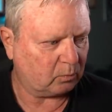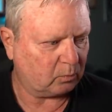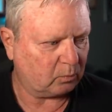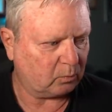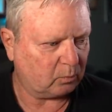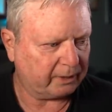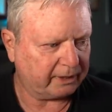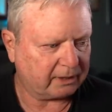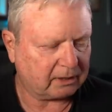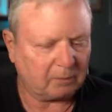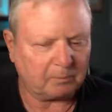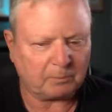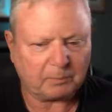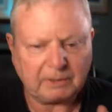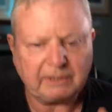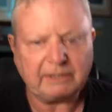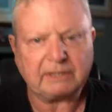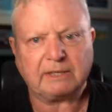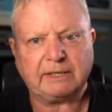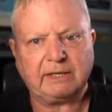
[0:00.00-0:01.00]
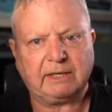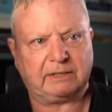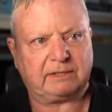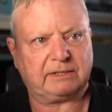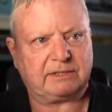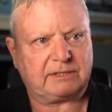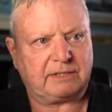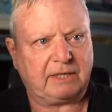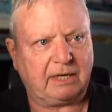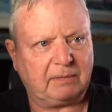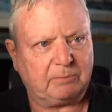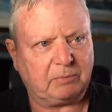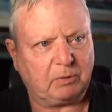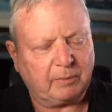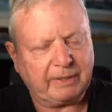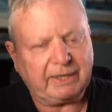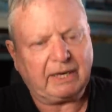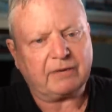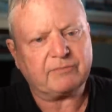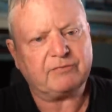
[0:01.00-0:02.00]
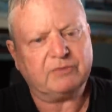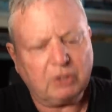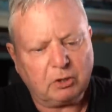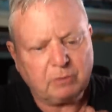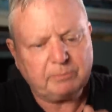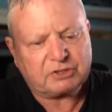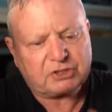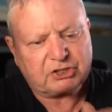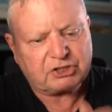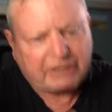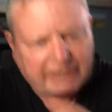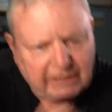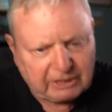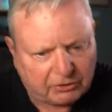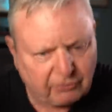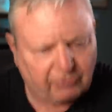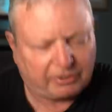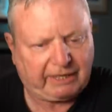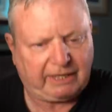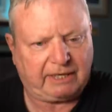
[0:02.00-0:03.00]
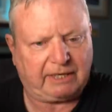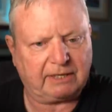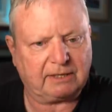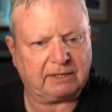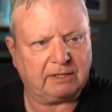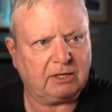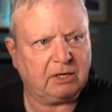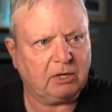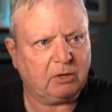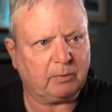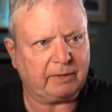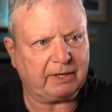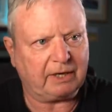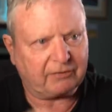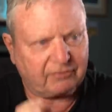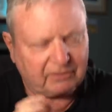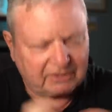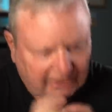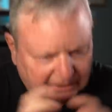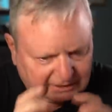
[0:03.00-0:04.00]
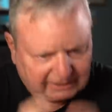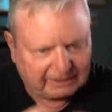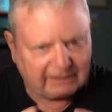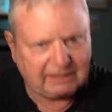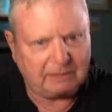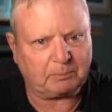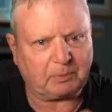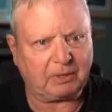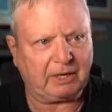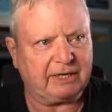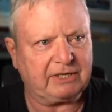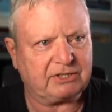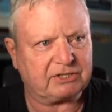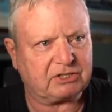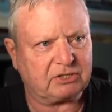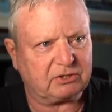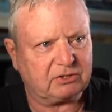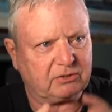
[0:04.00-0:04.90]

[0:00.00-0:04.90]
"We completely understand, but we have no machinery. We have nothing in place